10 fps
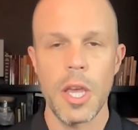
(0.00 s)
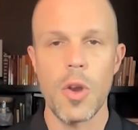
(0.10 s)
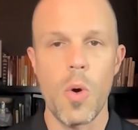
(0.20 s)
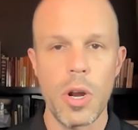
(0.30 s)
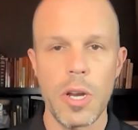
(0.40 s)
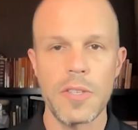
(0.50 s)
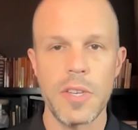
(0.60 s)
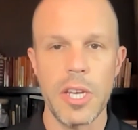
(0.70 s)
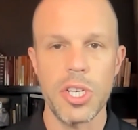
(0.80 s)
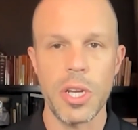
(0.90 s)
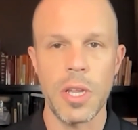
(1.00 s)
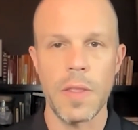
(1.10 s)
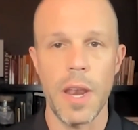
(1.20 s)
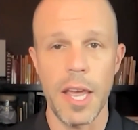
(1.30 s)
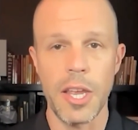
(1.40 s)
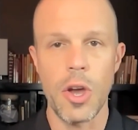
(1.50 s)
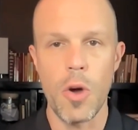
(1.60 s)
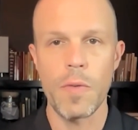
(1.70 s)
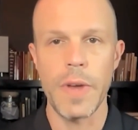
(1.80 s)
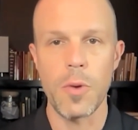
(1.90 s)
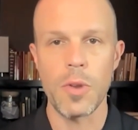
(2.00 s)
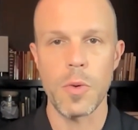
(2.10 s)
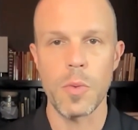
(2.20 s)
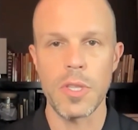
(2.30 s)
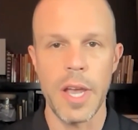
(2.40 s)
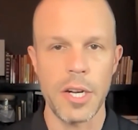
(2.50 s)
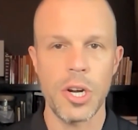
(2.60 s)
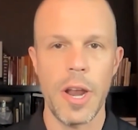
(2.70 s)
an organization that I co-founded with Dr.